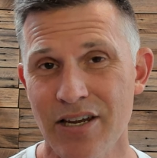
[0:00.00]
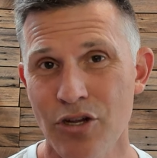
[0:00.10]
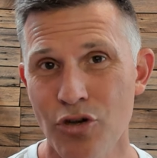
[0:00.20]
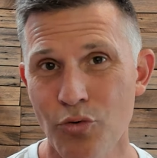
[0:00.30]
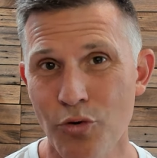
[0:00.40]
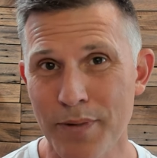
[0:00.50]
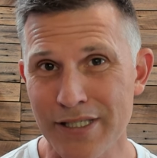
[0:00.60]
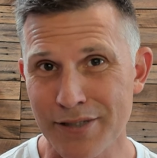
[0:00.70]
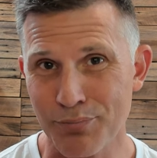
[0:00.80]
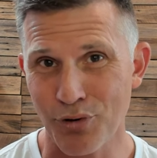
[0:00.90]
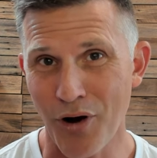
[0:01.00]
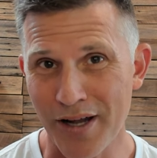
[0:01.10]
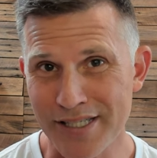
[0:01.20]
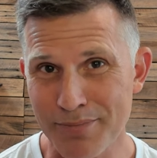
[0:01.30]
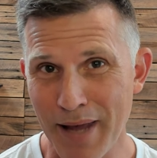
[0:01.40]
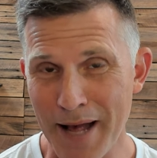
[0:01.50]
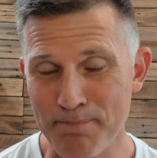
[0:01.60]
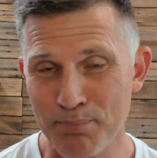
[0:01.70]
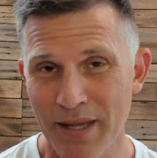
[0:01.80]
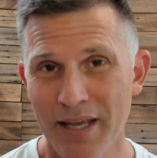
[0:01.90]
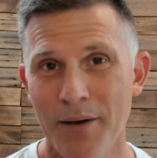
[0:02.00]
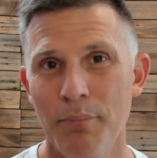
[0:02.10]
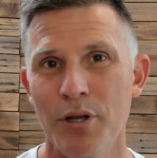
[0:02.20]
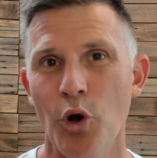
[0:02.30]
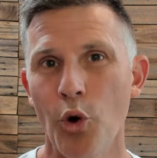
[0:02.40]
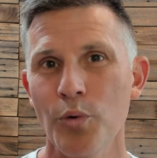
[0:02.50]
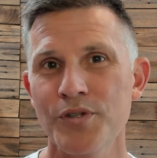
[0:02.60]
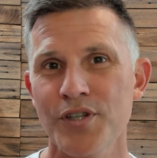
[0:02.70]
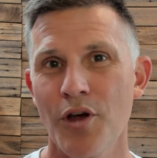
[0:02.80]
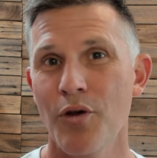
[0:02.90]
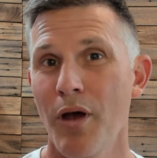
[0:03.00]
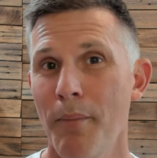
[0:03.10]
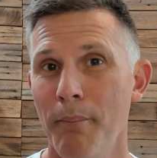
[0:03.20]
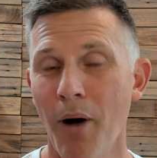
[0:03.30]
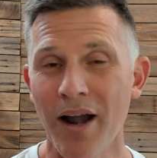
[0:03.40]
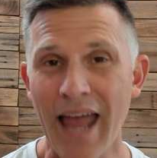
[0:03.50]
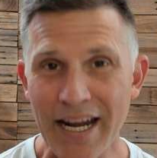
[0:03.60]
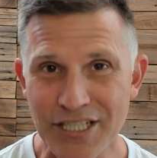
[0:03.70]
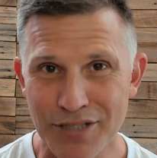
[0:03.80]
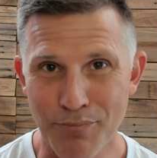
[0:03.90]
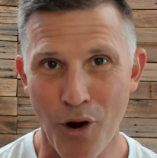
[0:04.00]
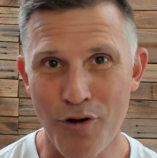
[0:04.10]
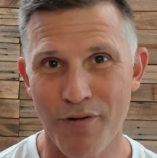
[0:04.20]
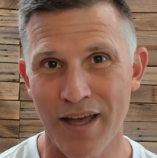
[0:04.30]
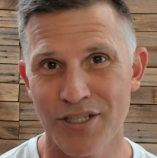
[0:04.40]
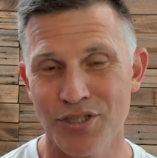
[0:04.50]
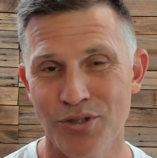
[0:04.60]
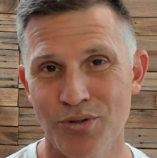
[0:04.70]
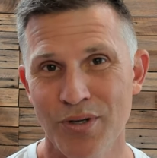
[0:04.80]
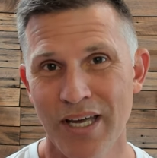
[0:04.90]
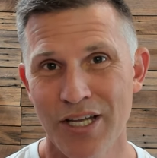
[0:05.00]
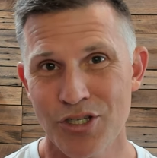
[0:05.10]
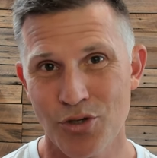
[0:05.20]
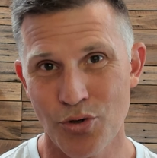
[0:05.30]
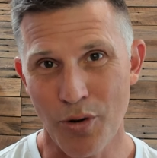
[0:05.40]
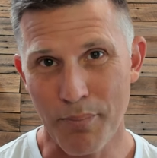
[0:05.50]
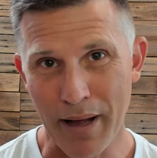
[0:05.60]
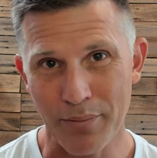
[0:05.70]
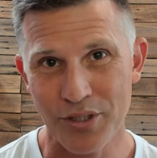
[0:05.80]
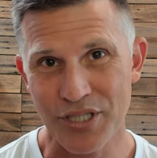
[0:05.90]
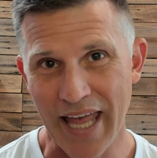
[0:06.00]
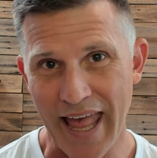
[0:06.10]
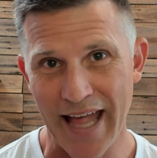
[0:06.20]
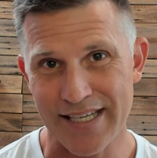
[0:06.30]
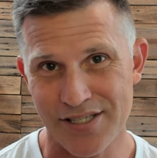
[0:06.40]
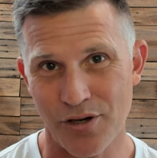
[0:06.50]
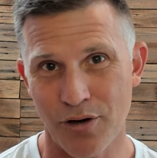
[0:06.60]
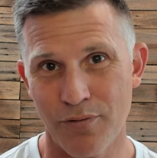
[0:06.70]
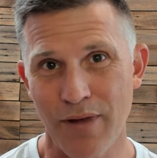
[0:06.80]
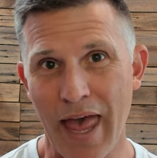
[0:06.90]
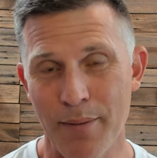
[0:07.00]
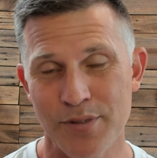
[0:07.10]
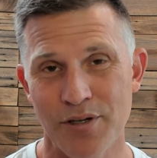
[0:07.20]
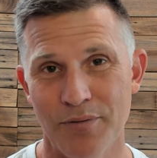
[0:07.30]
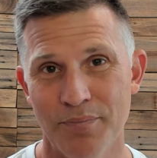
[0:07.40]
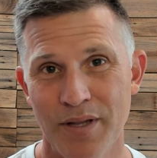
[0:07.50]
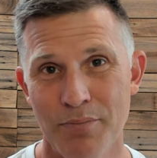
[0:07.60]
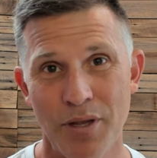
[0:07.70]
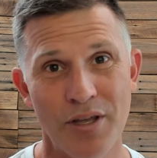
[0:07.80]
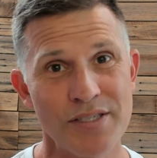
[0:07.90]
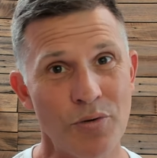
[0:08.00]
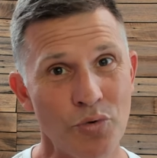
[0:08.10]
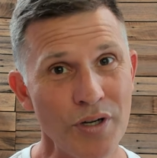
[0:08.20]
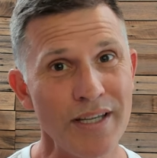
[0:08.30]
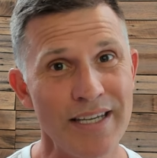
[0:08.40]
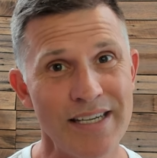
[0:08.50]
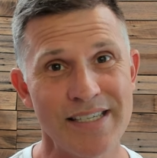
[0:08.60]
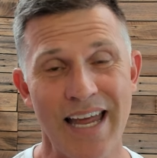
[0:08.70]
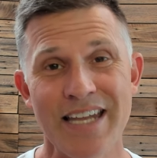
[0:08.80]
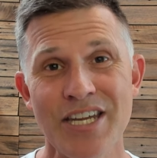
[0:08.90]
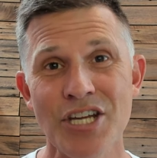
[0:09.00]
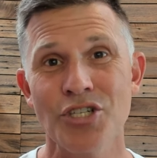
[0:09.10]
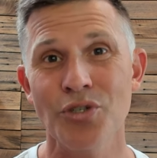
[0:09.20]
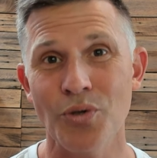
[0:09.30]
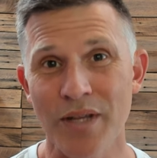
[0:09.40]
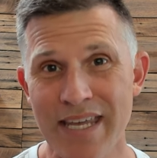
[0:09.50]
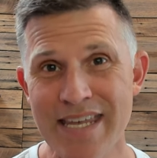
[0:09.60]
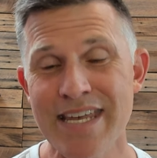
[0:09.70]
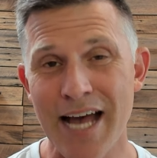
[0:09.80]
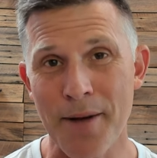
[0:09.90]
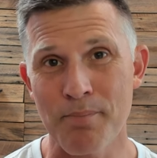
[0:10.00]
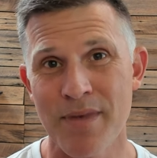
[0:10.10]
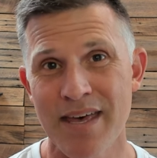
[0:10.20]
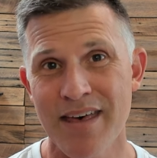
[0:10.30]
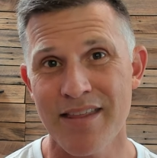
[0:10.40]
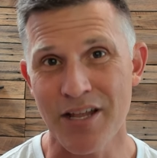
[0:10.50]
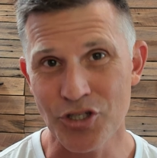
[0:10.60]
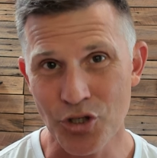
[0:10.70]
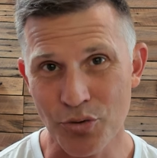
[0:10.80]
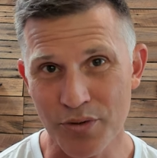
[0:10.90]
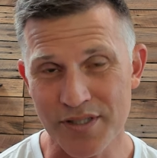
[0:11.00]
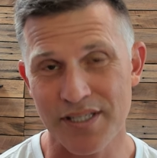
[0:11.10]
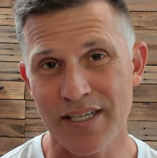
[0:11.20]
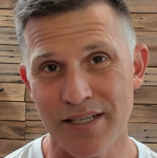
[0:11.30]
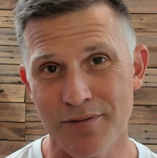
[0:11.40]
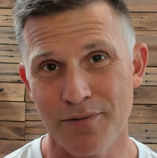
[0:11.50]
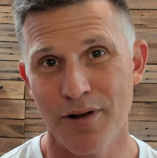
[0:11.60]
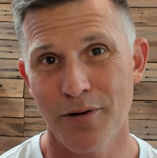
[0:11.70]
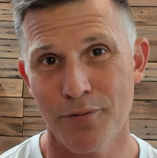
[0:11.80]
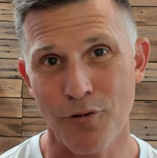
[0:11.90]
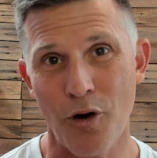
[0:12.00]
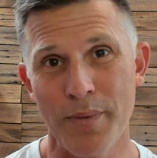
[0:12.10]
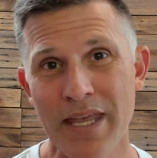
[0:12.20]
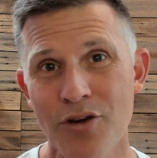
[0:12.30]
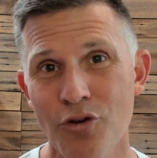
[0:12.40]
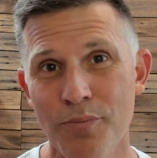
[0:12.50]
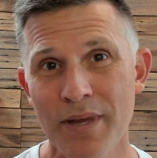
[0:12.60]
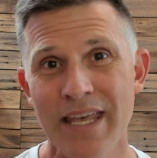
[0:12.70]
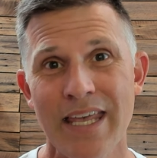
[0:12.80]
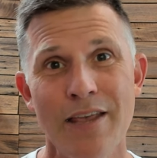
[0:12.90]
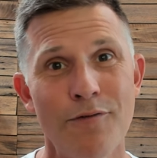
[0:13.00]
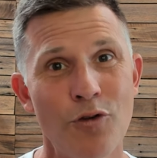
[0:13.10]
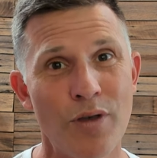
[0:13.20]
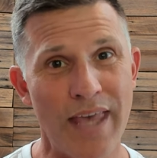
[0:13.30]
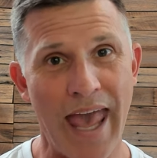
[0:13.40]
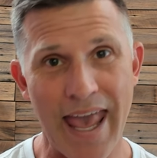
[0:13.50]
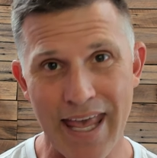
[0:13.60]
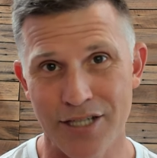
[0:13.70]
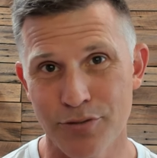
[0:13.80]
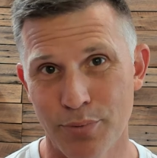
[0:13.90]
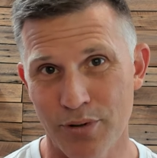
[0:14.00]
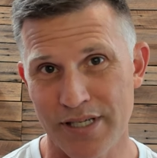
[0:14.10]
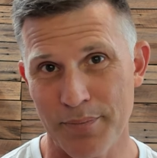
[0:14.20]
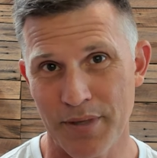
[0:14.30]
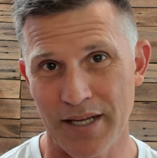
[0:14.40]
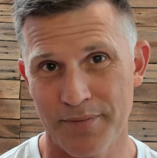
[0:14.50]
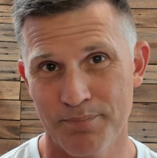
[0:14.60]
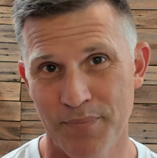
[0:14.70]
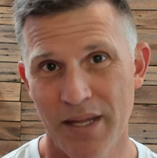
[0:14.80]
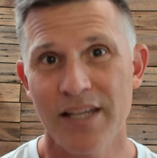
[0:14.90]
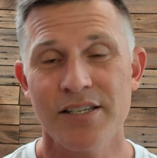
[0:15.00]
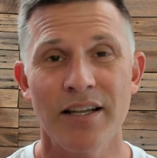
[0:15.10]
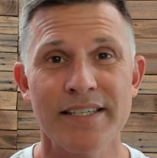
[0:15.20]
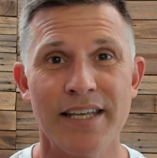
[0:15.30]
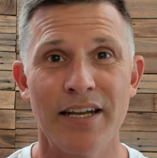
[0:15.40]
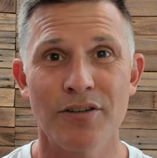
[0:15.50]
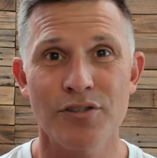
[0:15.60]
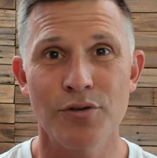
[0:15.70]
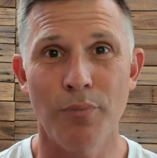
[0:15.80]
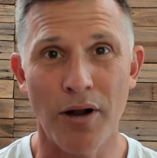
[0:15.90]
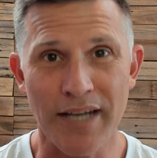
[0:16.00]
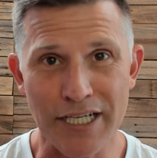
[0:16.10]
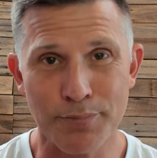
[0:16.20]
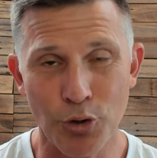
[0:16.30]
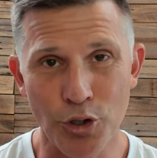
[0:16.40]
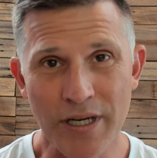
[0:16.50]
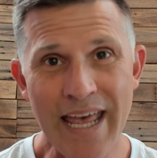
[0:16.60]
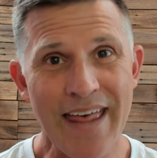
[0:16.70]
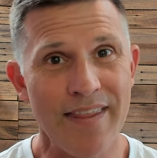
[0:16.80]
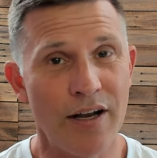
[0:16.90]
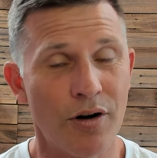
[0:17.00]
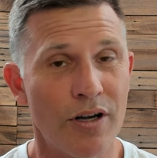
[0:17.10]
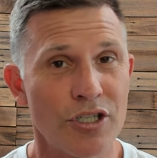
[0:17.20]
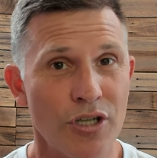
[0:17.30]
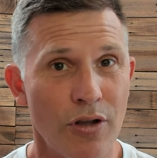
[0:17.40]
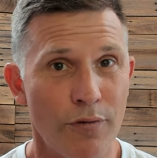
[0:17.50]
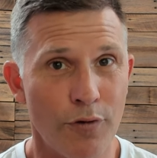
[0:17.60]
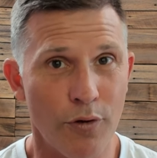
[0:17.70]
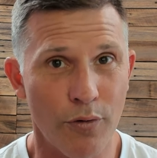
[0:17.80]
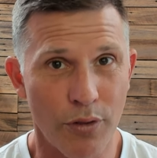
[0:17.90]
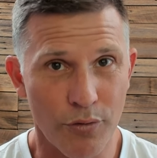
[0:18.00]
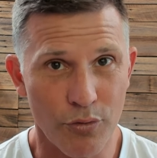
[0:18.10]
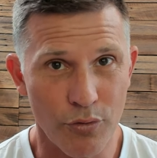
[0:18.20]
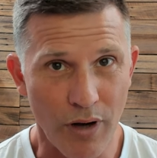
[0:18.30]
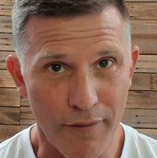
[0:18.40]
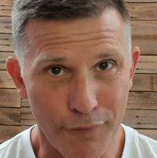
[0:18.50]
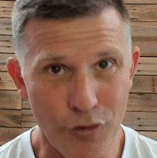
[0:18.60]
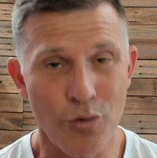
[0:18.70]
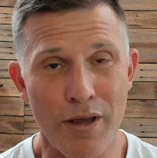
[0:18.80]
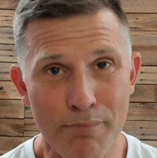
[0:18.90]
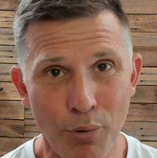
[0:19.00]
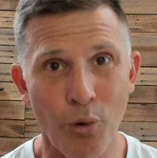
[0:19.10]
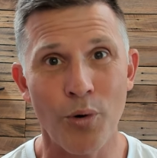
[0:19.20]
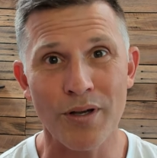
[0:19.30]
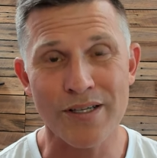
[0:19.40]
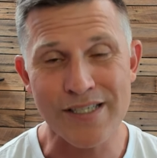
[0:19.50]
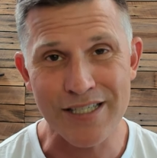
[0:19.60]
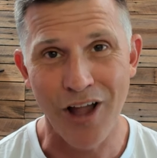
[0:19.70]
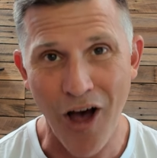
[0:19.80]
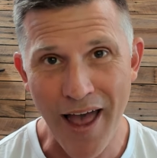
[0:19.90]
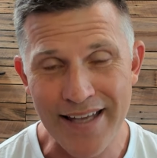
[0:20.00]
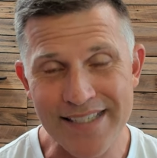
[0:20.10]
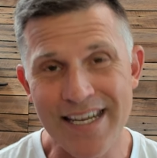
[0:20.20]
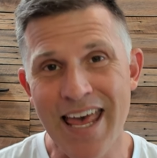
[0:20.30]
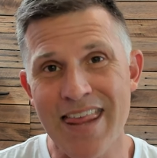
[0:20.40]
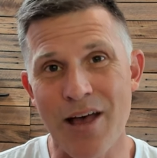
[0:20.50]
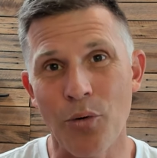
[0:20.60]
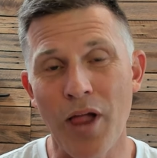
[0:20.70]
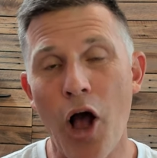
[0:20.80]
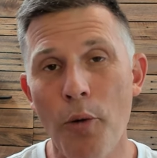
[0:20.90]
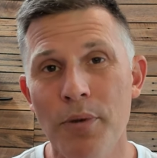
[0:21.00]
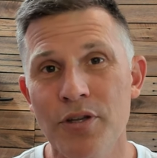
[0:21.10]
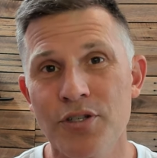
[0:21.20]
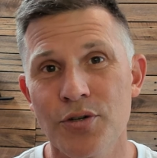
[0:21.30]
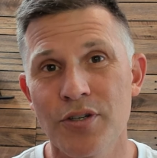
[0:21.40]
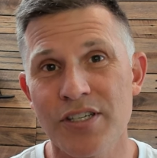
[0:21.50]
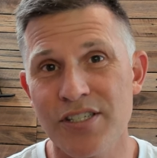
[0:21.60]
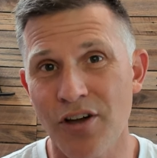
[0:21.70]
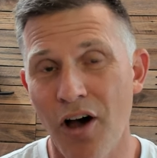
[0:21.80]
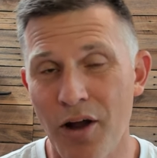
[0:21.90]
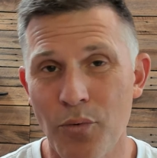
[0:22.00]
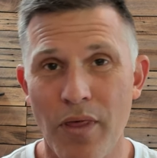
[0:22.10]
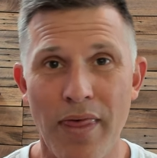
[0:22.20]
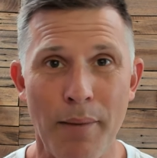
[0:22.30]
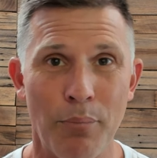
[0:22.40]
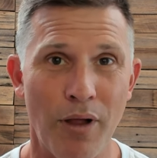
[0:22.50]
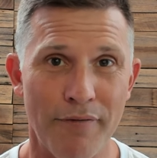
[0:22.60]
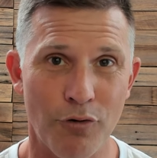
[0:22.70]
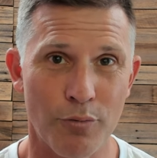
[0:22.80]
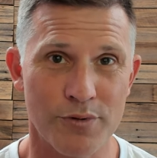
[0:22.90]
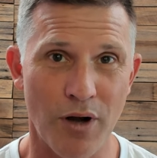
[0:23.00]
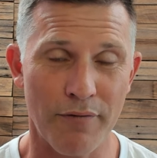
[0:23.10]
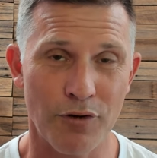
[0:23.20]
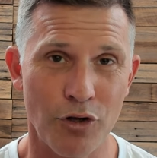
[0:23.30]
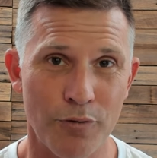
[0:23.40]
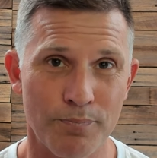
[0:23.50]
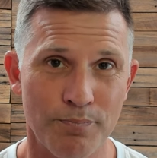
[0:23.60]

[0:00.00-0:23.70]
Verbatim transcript: you will be surprised about, but also might actually motivate you to publish outside of Amazon, because it really is additional income that you receive from Ingram if you can get your books up there. So let's get onto my dashboard. Then I'm going to show you through a few important slides that will help you to decide whether that platform is right for you.